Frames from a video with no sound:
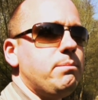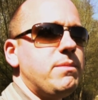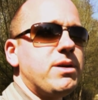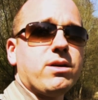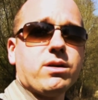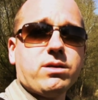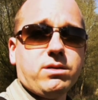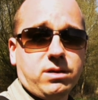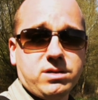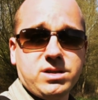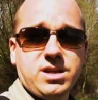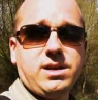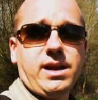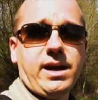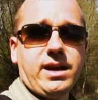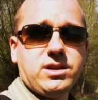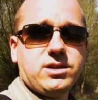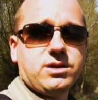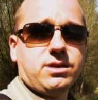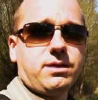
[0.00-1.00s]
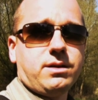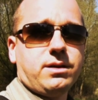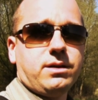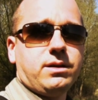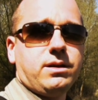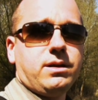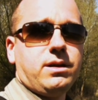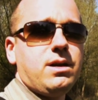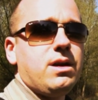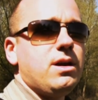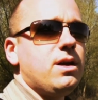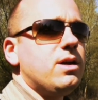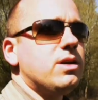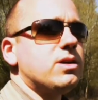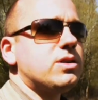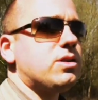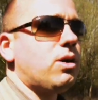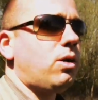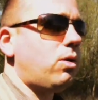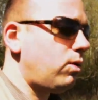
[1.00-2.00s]
miracles in nature.
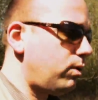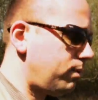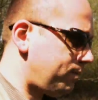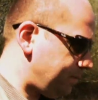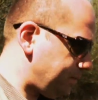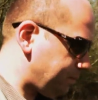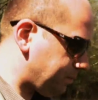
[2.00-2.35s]
So